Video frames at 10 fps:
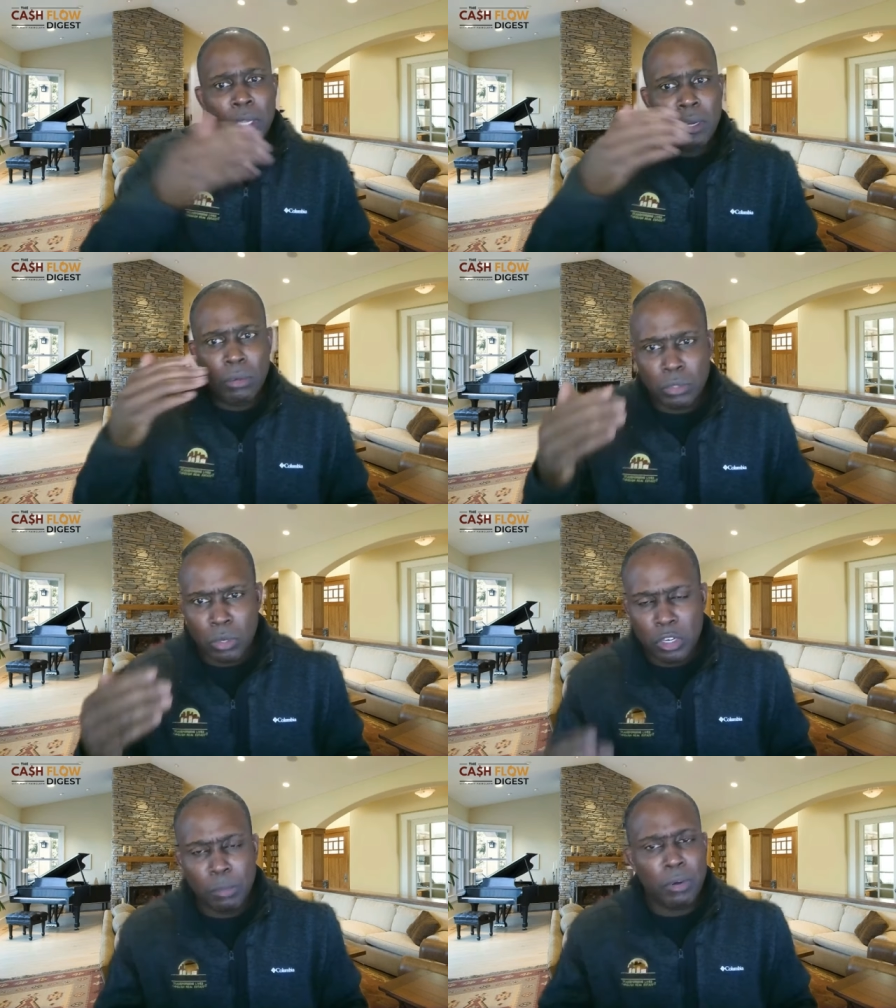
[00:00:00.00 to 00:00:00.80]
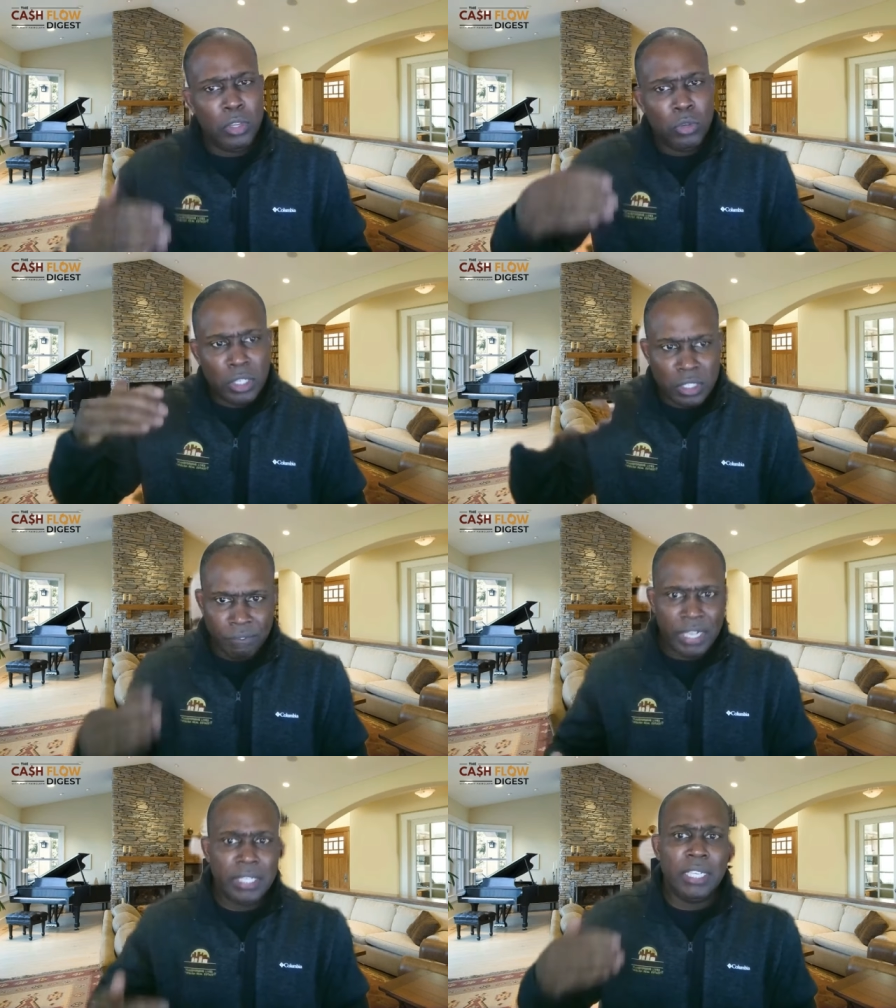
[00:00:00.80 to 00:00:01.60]
You know, certain number of units and
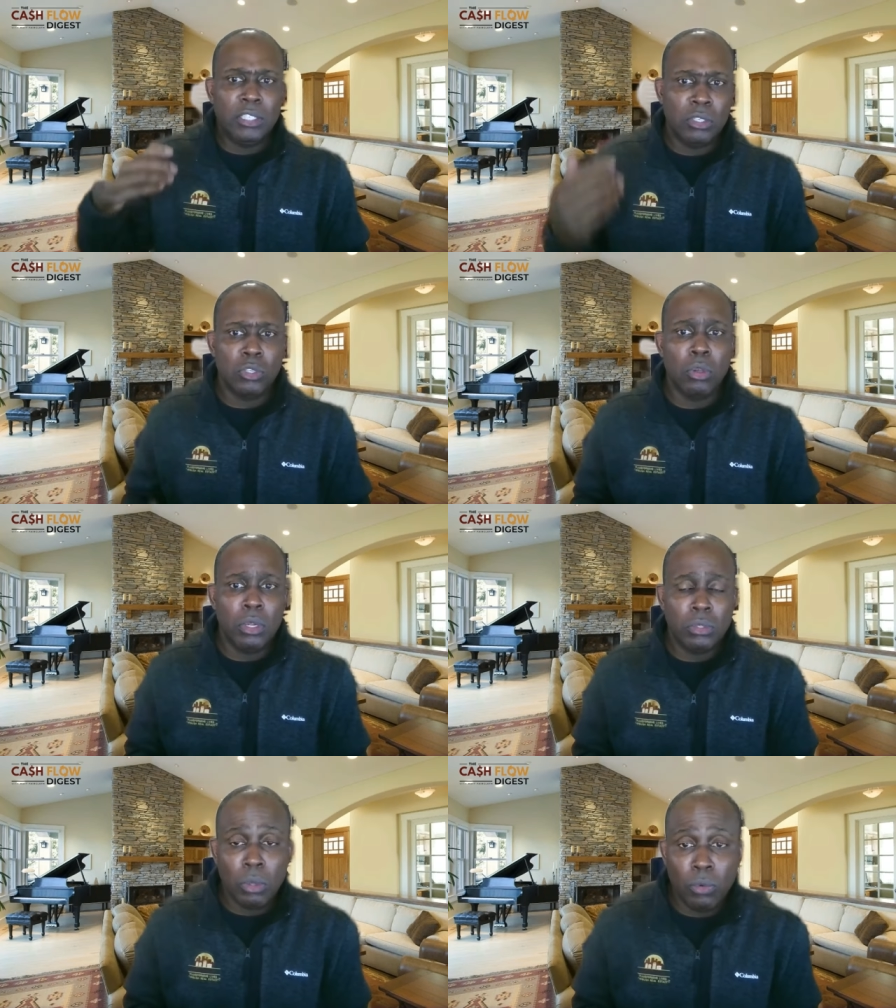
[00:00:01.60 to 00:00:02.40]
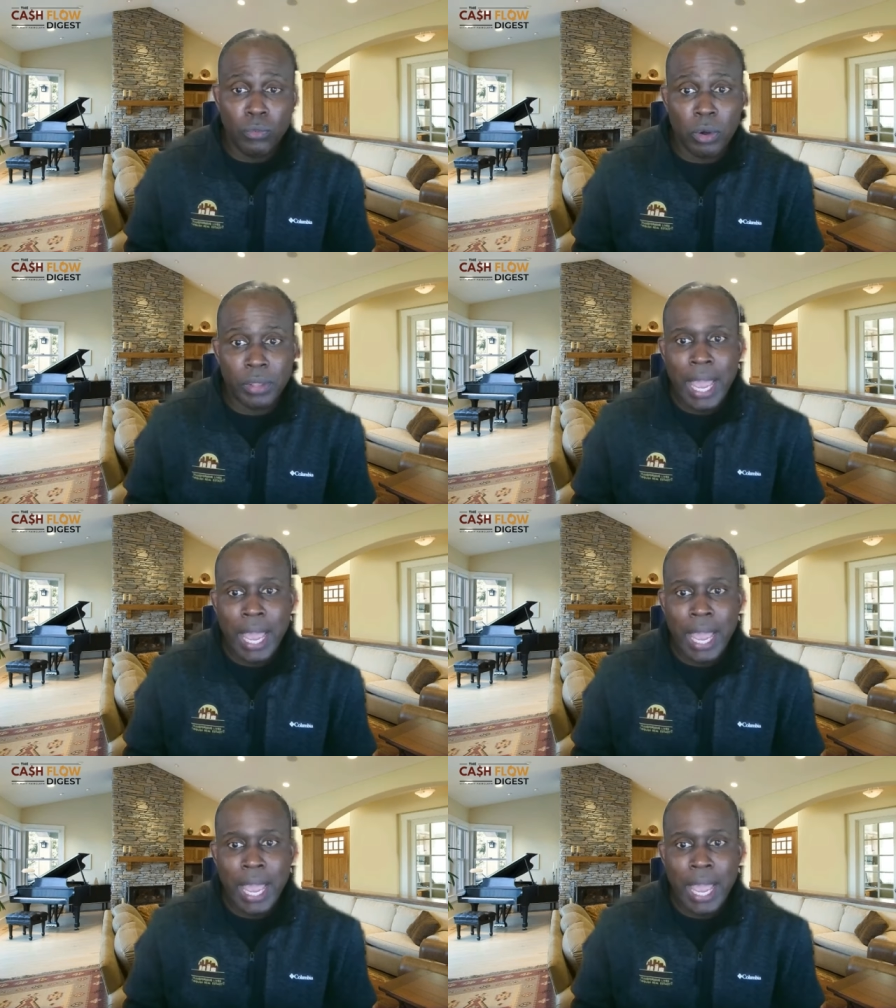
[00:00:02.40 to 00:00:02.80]
vintage and so on and so forth.